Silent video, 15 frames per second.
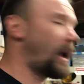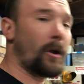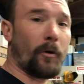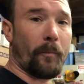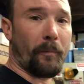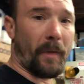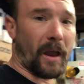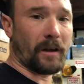may
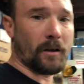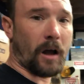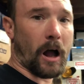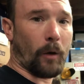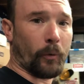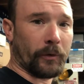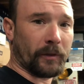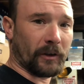or may
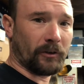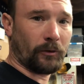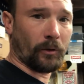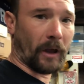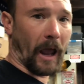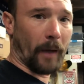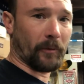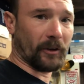not, with these
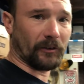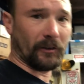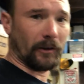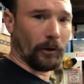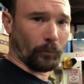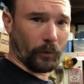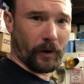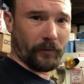2 cabinets,
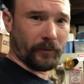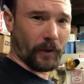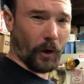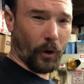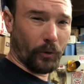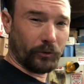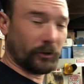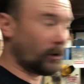get rid of
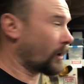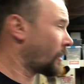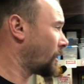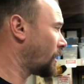those.